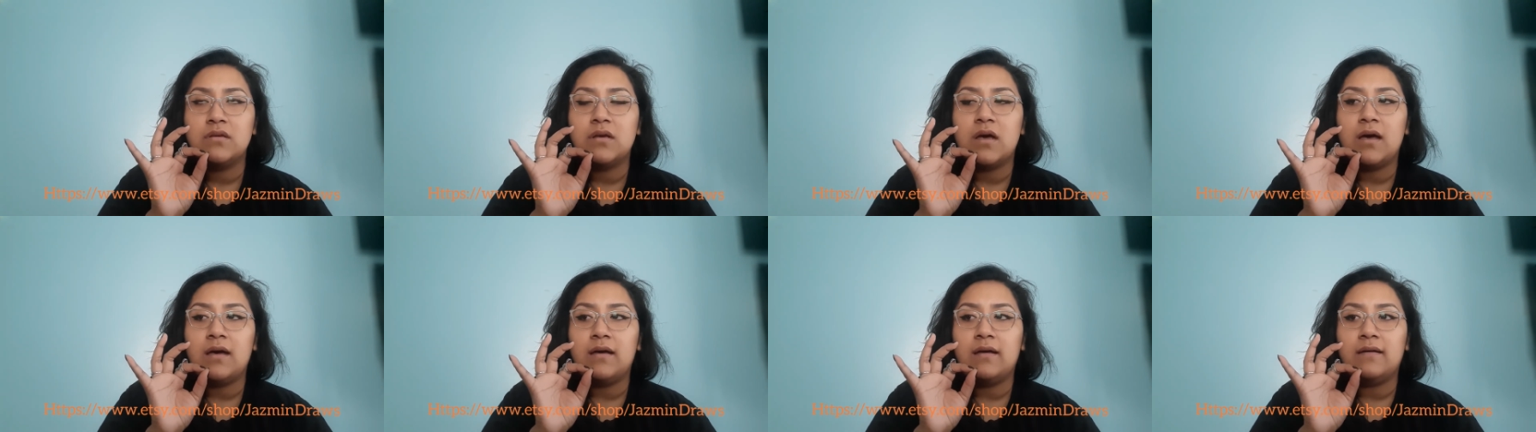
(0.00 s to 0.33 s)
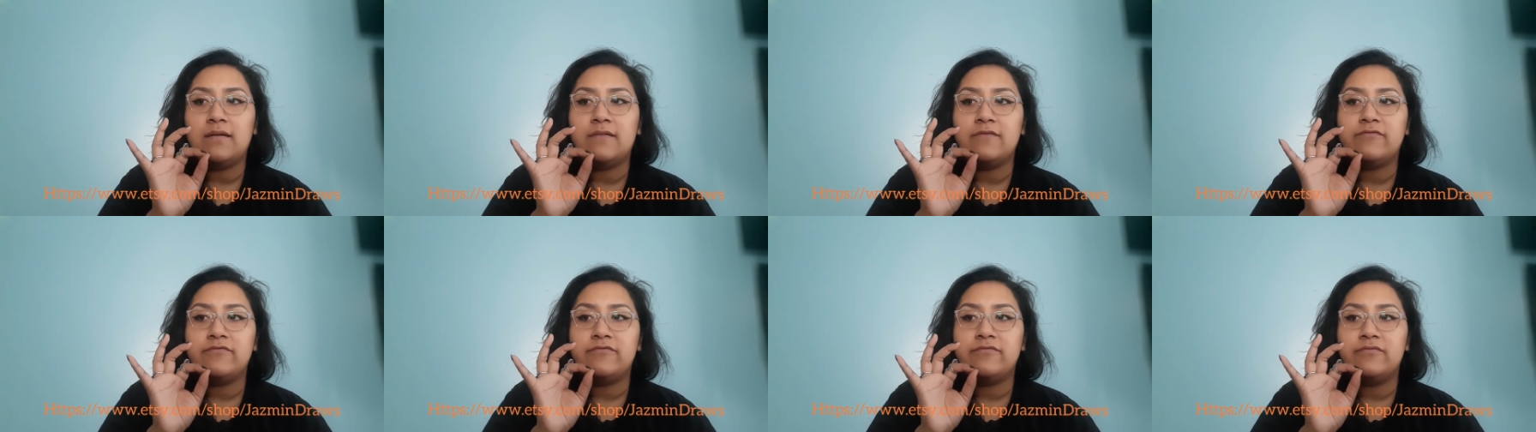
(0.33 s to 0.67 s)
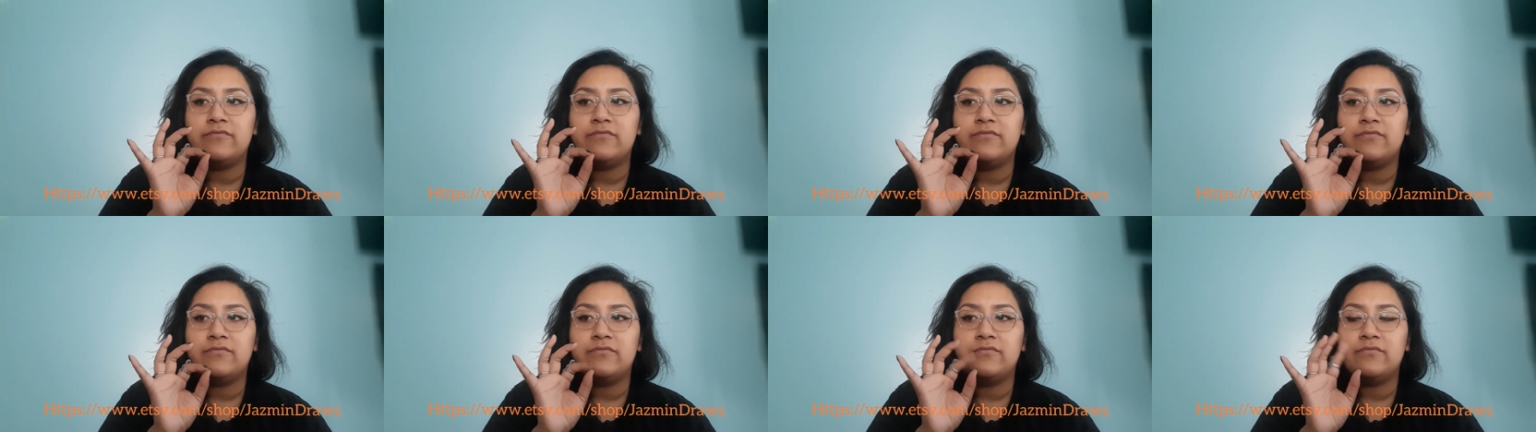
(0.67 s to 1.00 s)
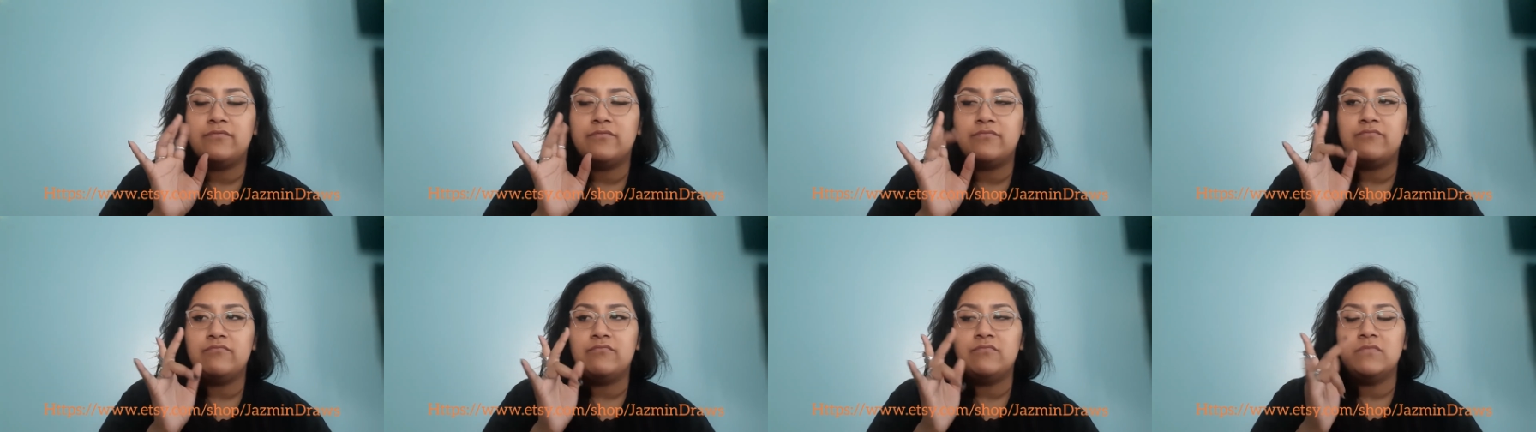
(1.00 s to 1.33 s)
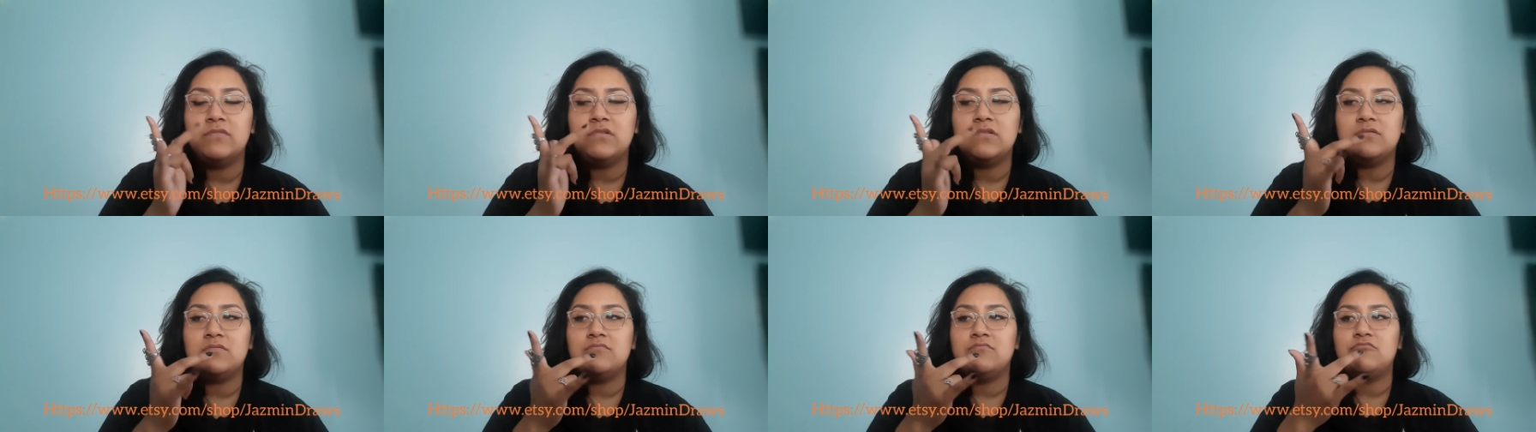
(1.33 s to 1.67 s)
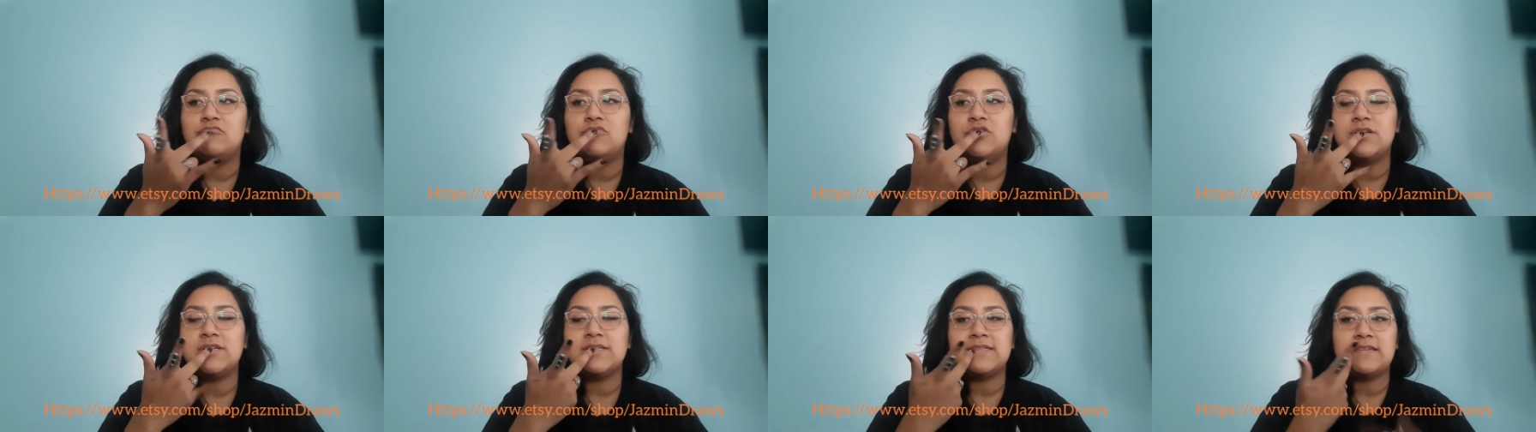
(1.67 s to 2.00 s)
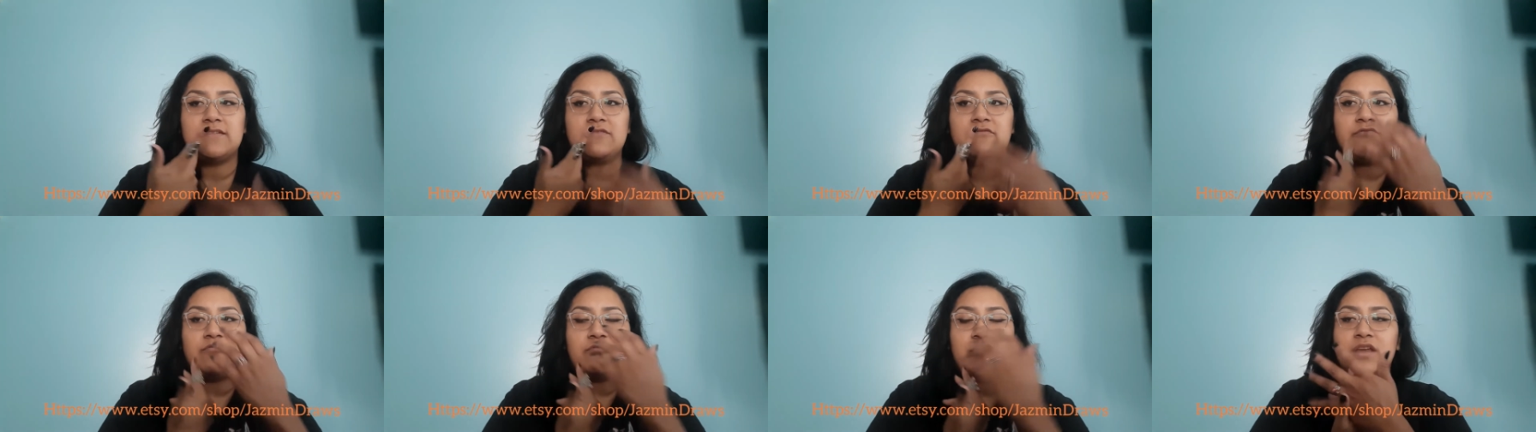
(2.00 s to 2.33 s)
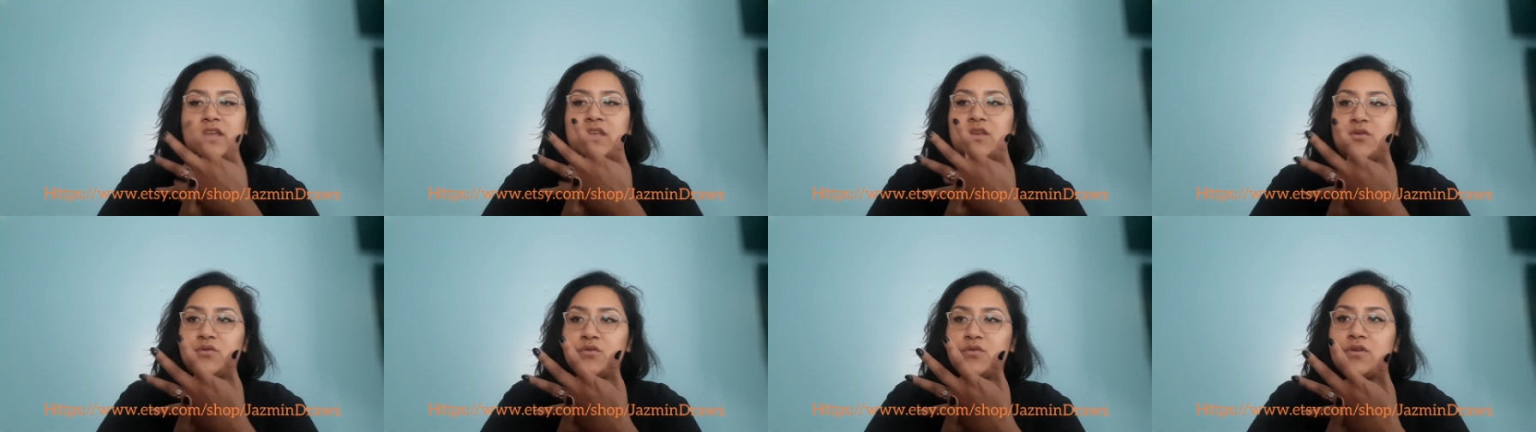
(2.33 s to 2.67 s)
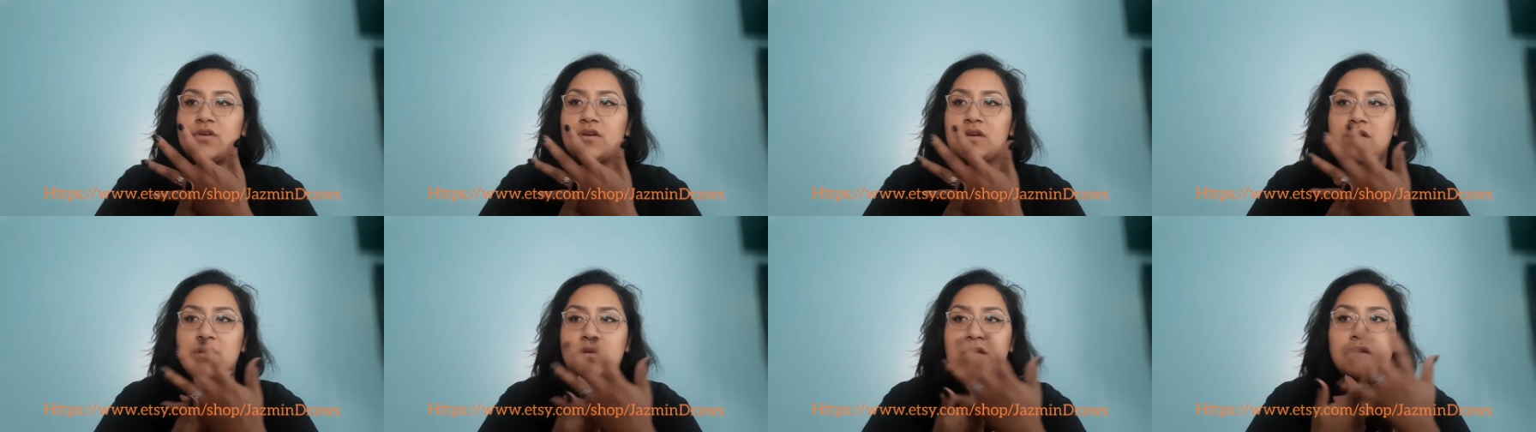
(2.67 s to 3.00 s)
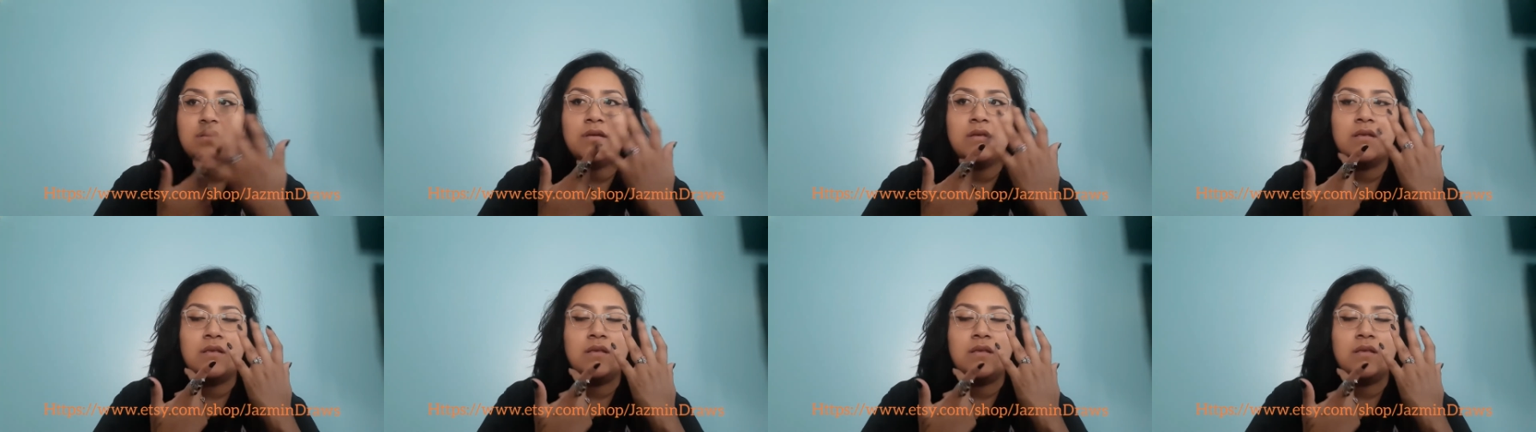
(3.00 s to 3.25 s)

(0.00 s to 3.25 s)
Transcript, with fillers: of what is it Freddy Krueger